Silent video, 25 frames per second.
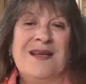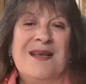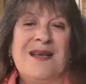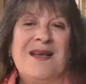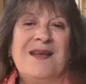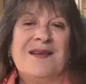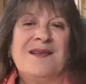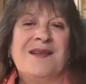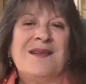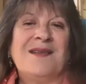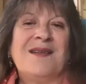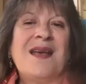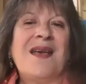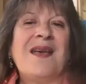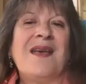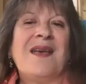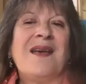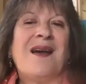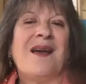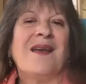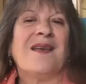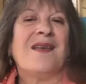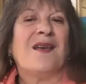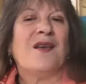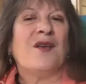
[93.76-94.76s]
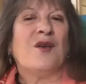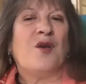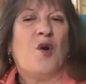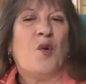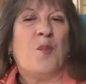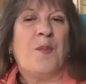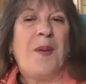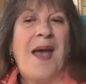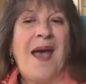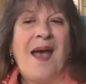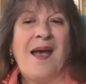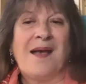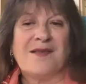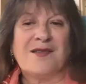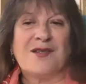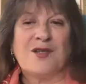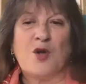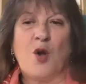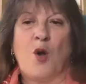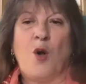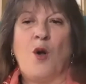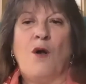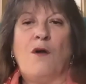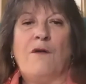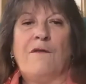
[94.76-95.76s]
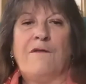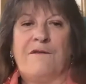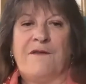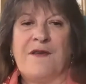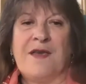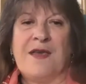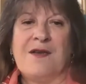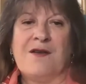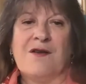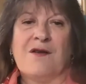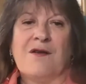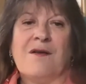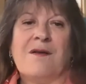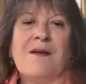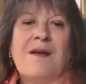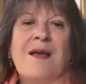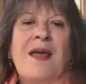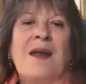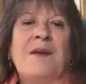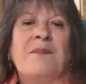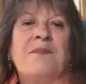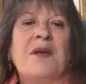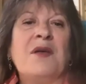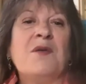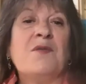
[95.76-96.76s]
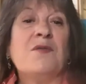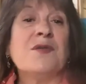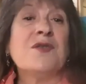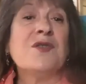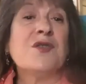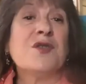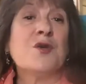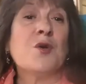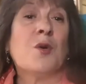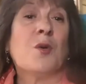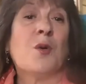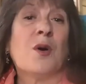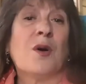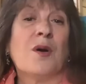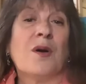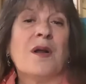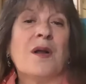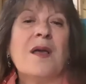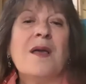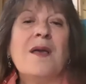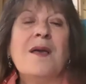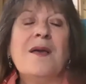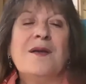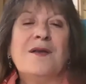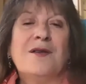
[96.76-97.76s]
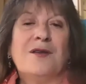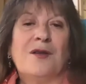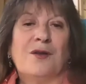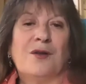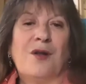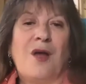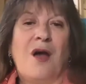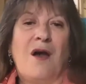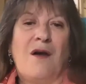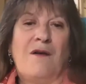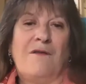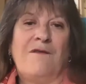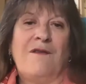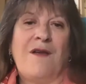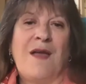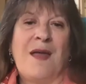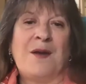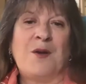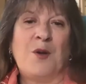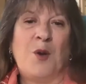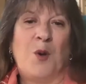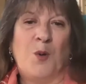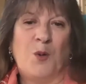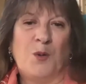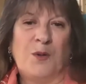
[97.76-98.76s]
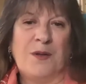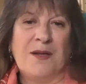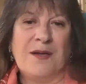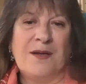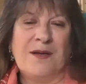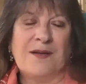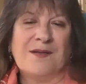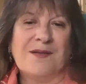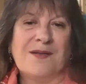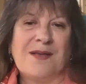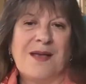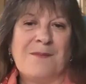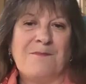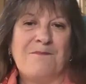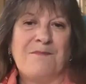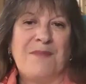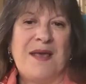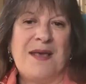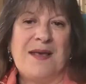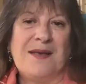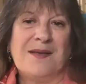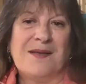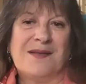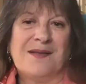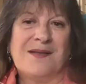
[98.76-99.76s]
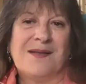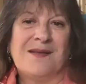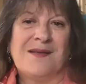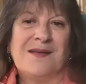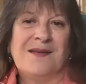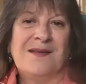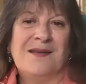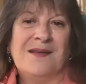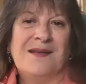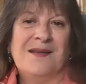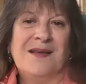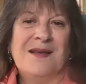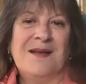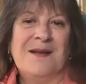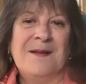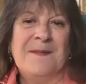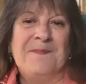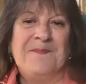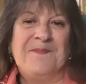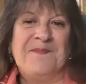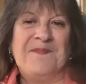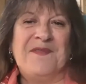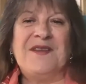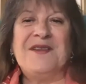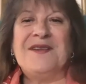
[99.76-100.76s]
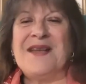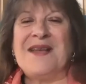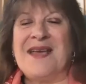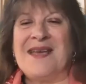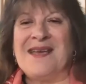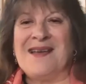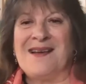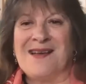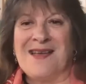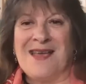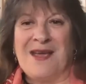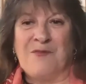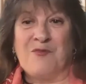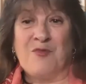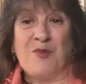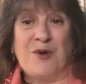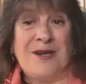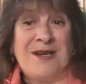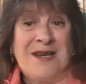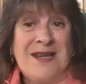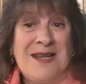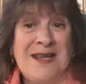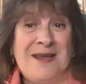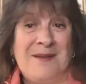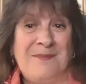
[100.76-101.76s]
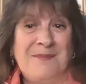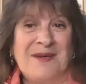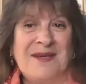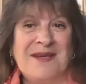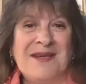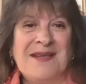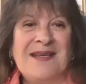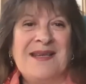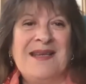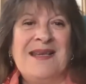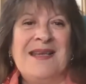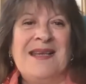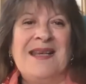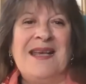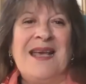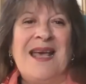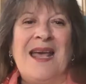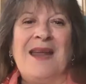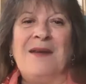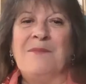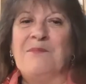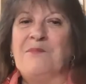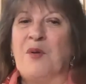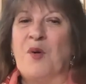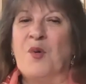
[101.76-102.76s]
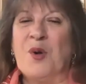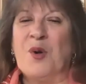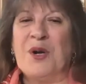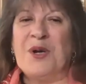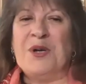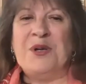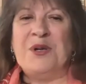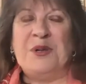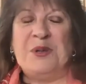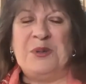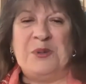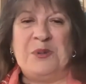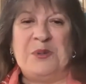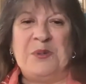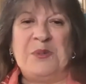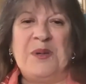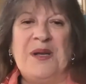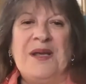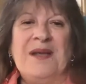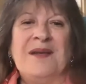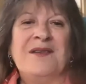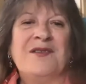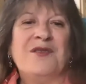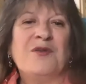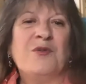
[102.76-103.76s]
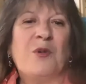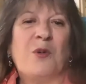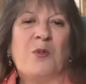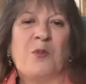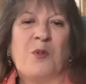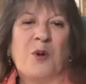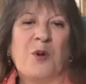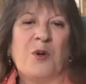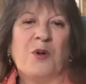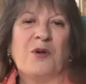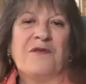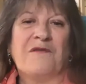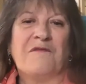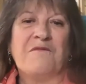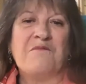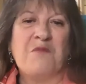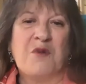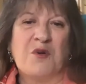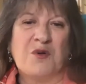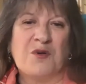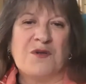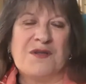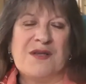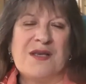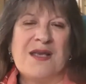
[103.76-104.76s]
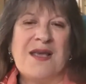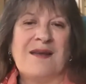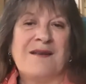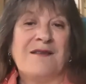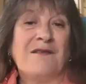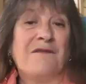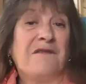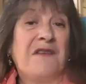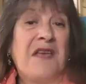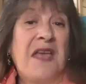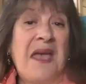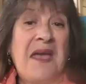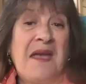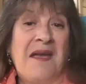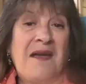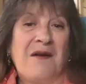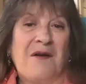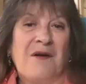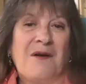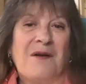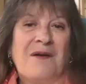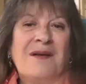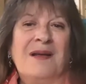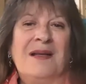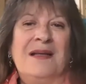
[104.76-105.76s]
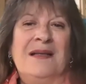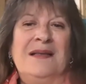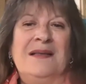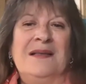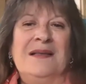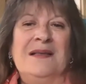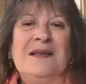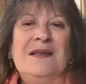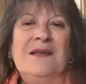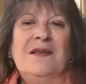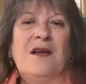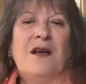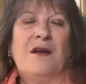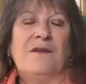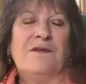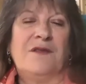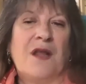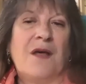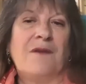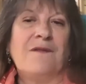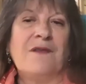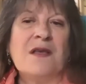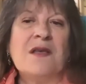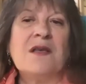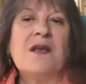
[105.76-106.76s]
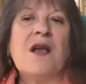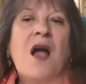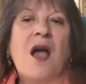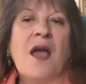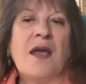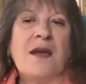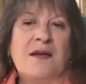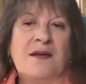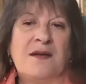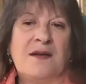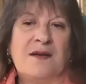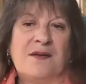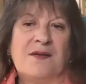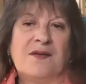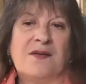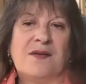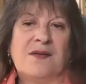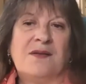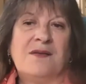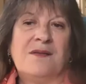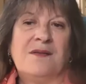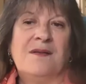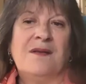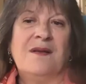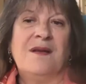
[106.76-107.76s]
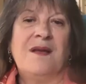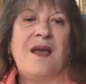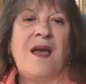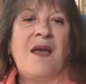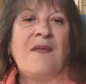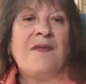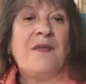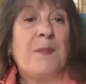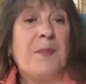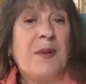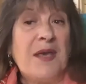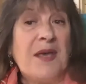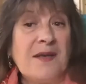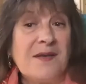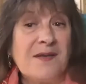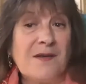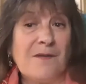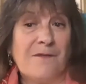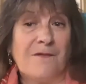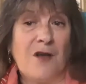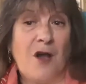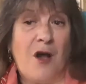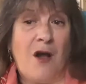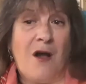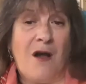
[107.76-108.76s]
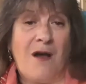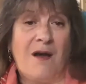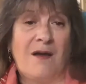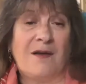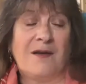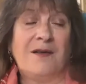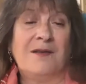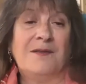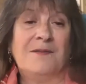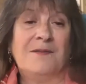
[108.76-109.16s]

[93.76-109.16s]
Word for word: Today I can go past all fear and be restored to love and holiness and peace. Today I am redeemed and born anew into a world of mercy and of care, of loving kindness and the peace of God.